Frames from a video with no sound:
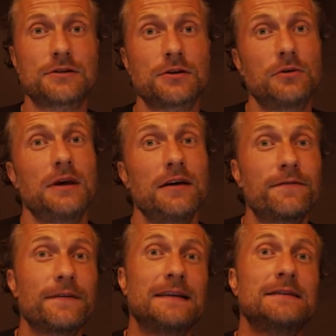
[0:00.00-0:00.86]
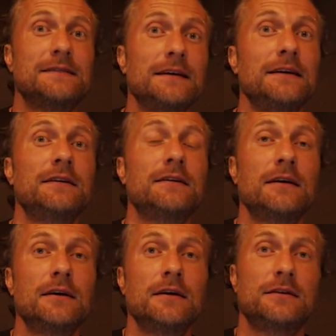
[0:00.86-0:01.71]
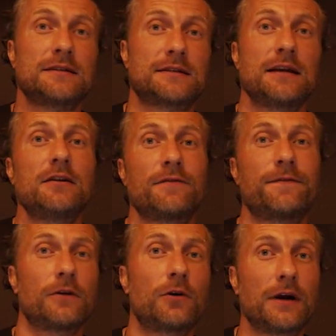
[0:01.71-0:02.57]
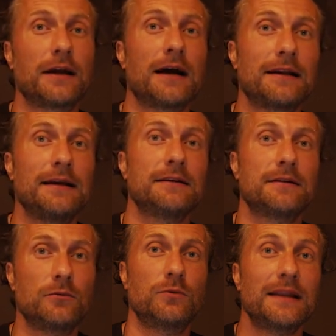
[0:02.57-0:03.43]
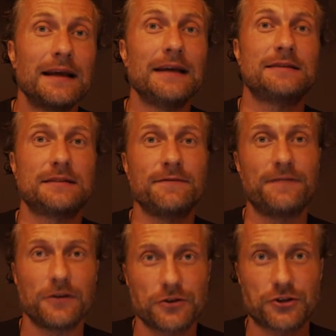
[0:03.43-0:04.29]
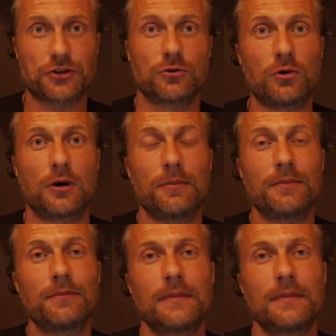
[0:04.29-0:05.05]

So if indeed the state of Florida got hit with a severe storm,